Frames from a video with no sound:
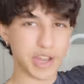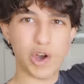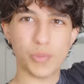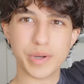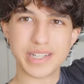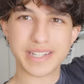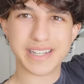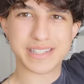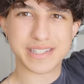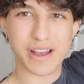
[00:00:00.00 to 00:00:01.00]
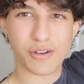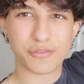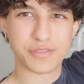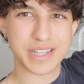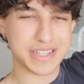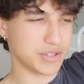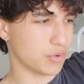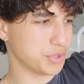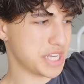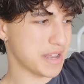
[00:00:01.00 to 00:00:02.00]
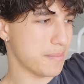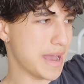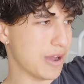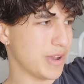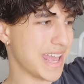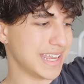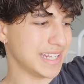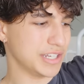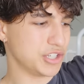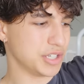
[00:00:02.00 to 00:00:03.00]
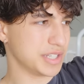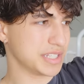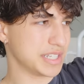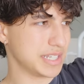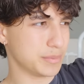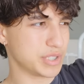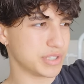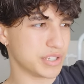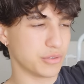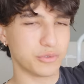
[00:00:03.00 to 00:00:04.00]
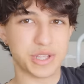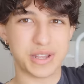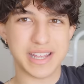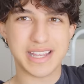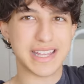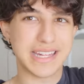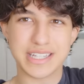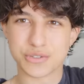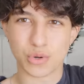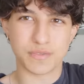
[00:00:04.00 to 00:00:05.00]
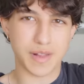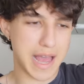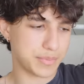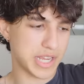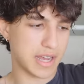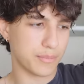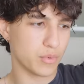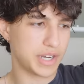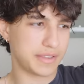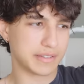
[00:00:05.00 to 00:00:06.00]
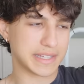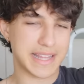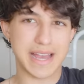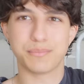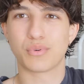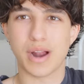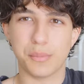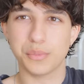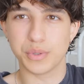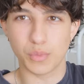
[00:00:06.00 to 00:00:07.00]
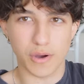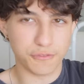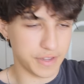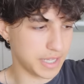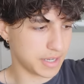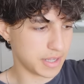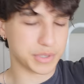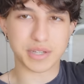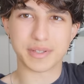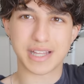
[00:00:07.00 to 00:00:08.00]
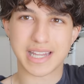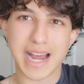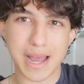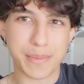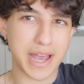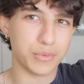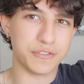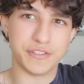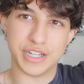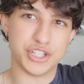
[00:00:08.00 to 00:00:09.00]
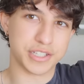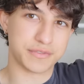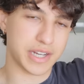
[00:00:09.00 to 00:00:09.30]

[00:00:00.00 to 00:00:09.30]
the opening itself is only about eight inches it seems, so any sort of laptop or anything like that probably won't fit, but something like an iPad would fit just